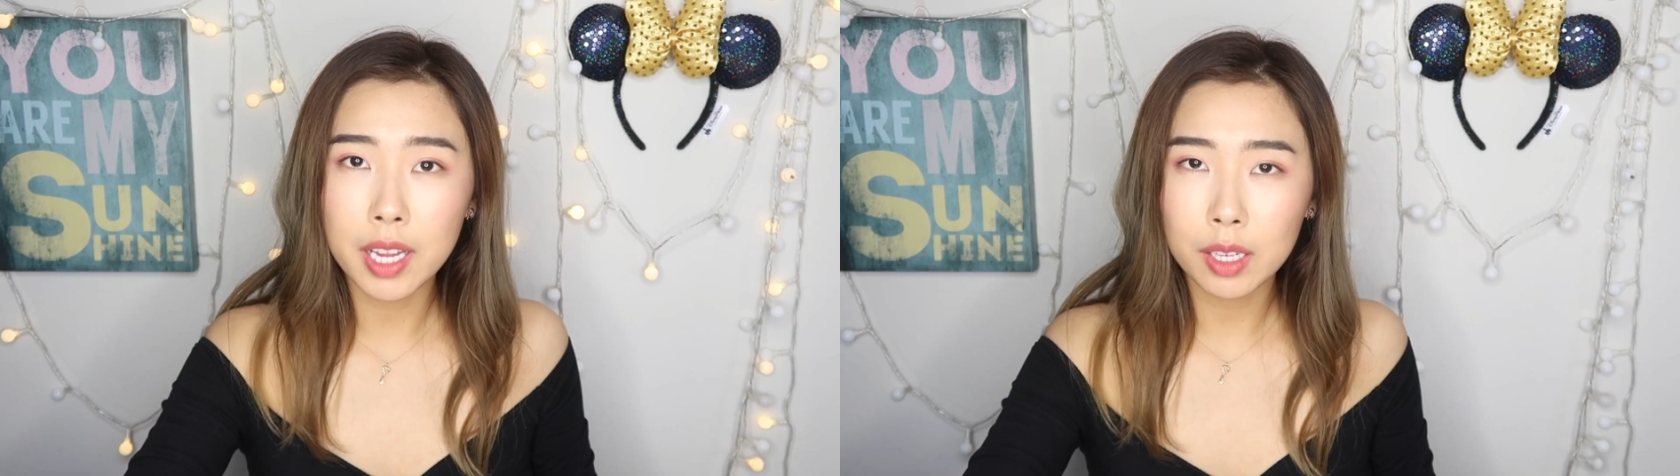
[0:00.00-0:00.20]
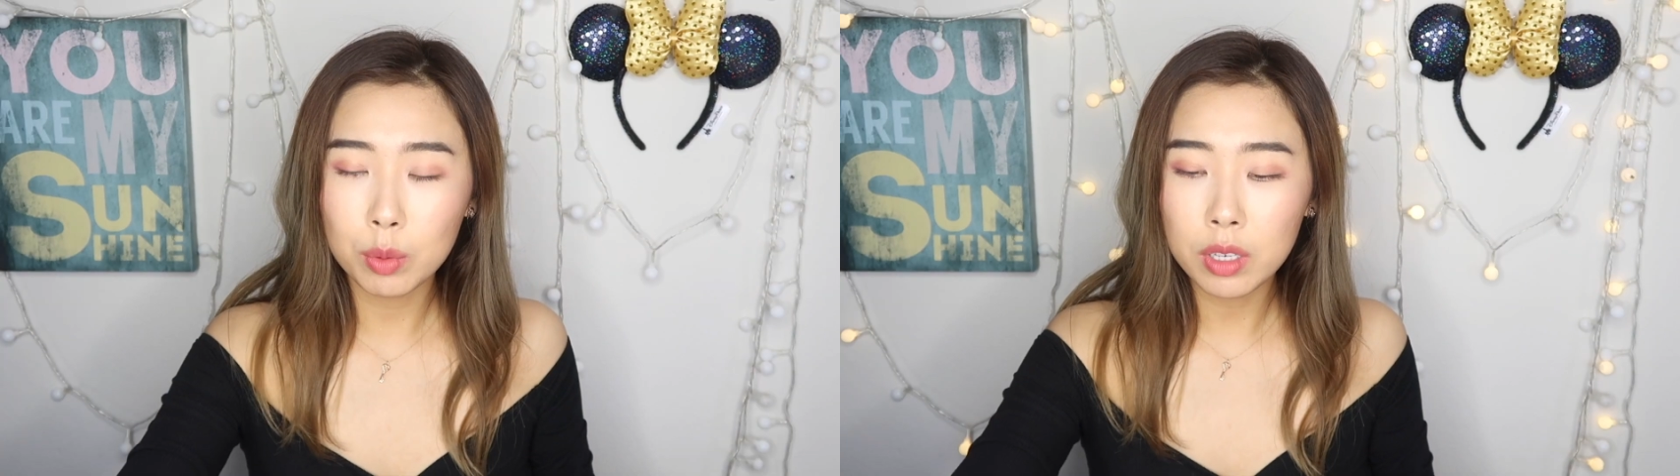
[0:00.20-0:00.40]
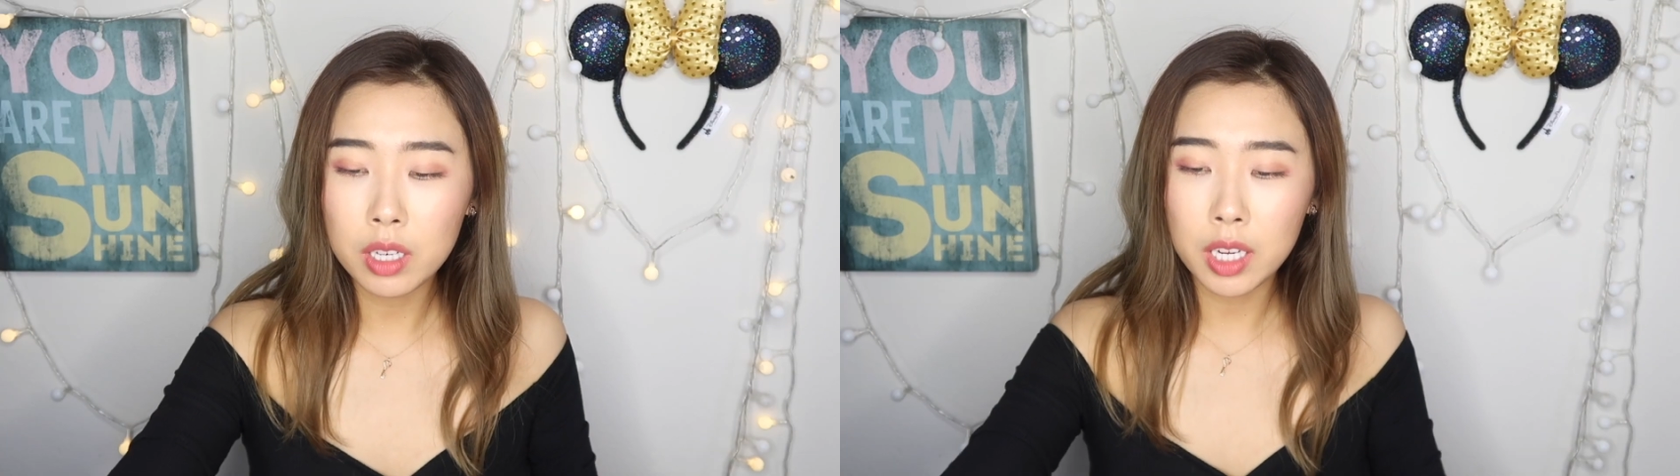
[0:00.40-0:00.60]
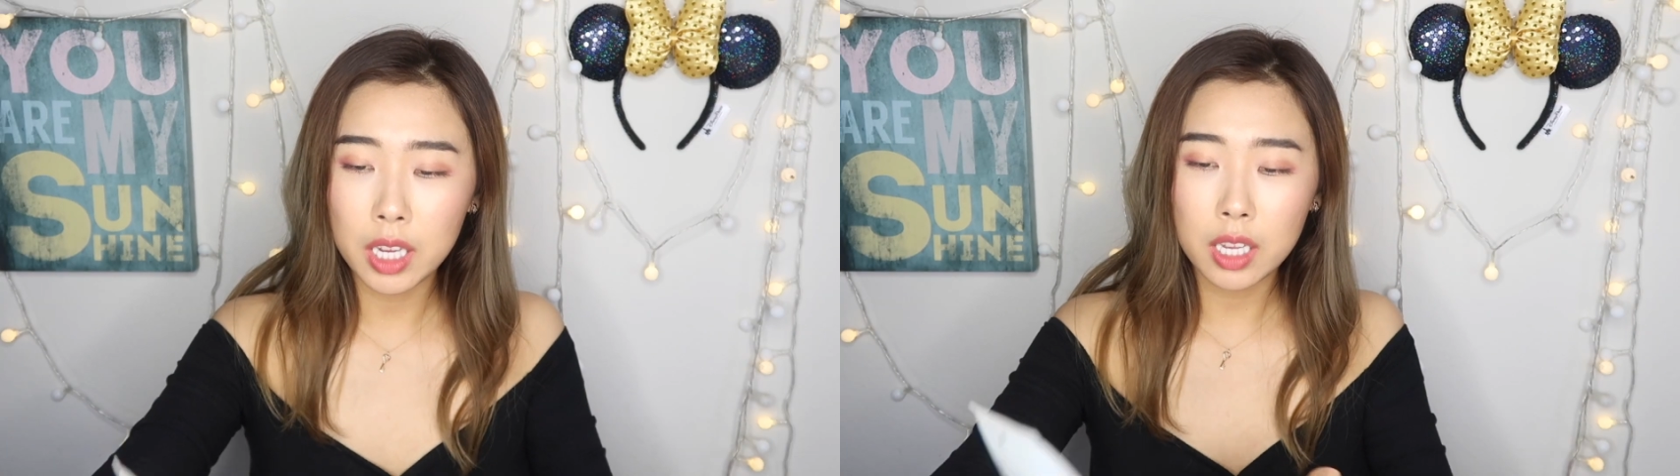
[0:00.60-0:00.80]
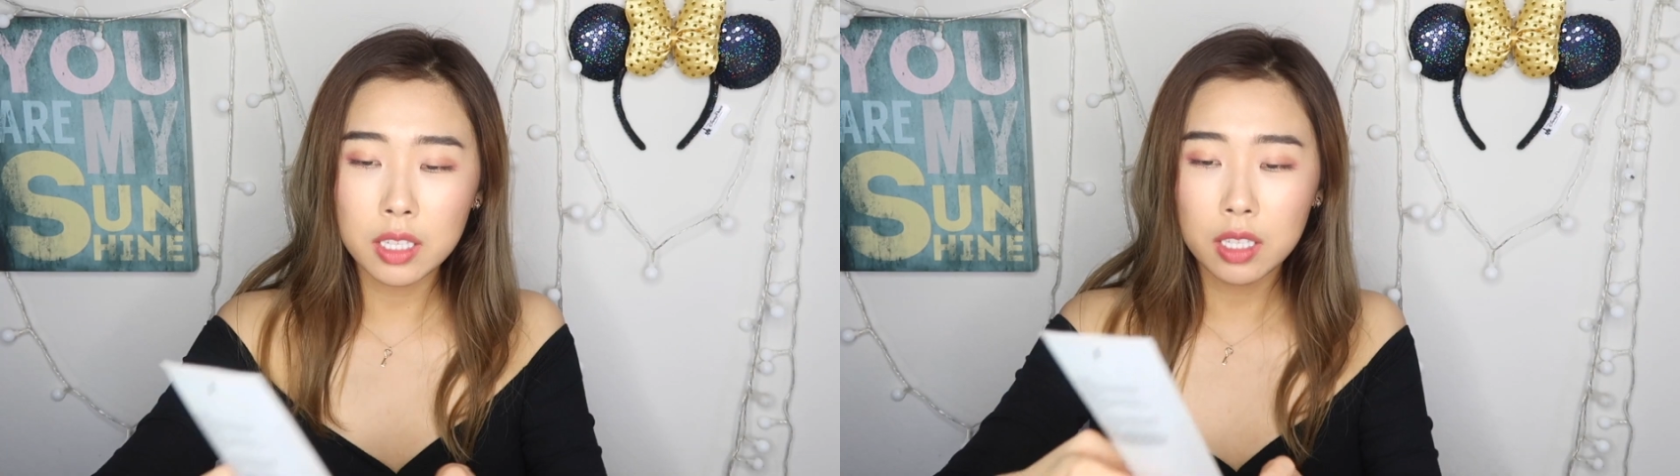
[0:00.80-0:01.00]
the next one
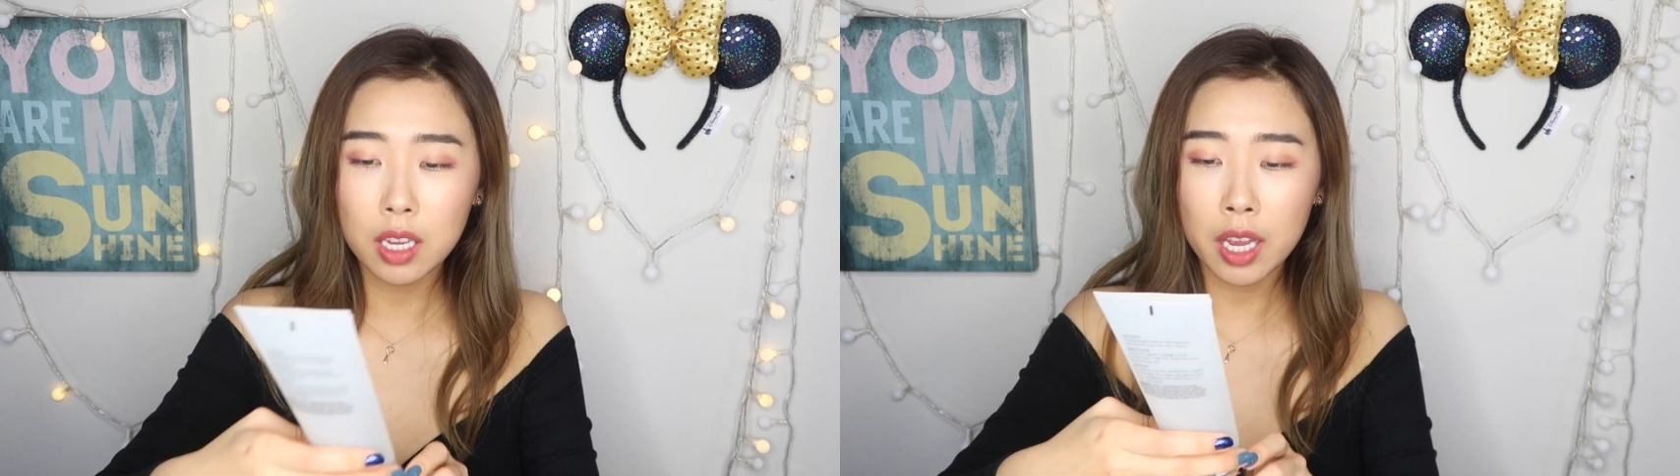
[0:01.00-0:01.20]
is